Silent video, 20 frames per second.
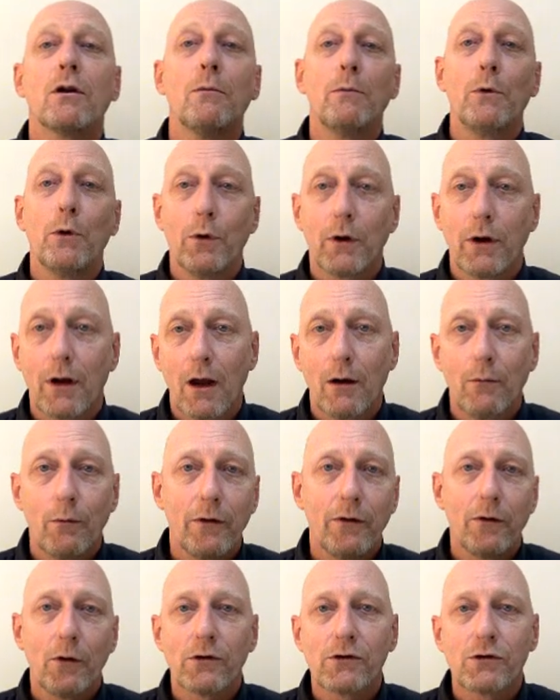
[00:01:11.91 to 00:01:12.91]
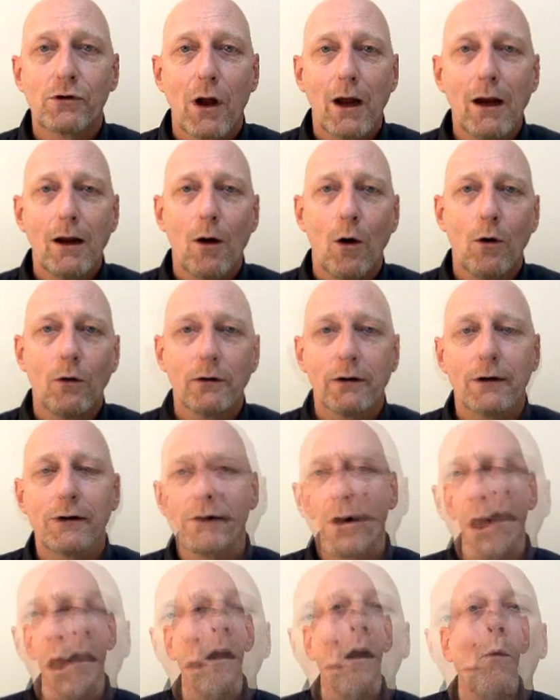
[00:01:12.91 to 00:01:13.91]
communicate with your
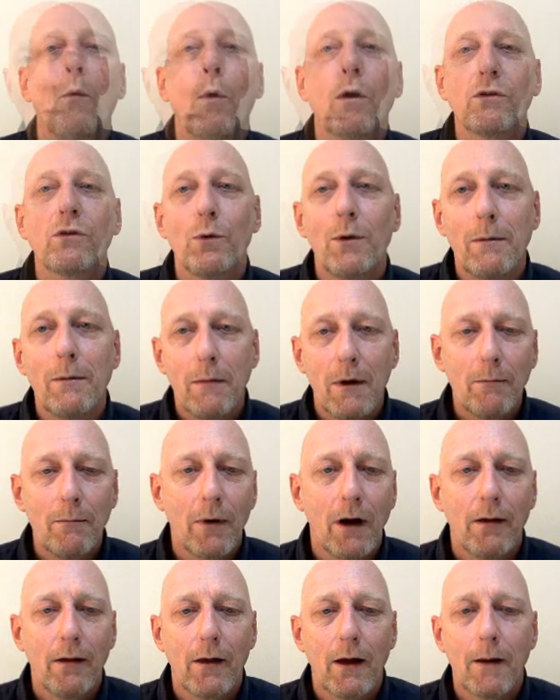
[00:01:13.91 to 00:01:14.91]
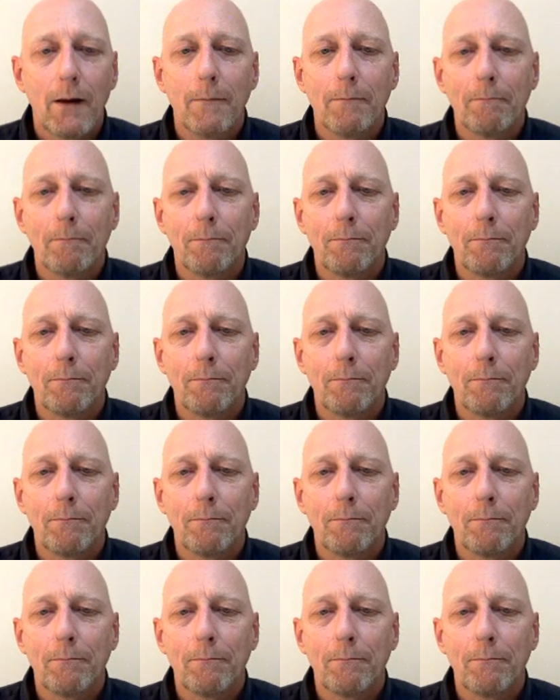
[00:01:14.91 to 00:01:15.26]
stakeholders. What do we mean by that?